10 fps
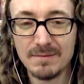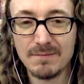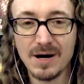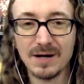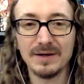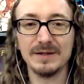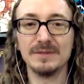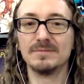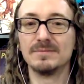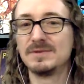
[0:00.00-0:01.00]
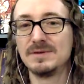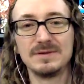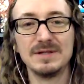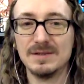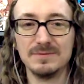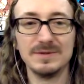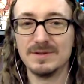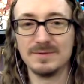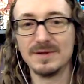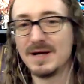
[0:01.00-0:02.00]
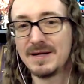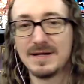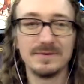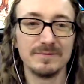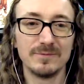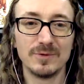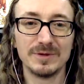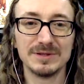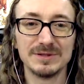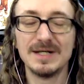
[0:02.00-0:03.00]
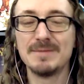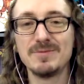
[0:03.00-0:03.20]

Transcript: modeling kit, you know, where a lot of that work is done.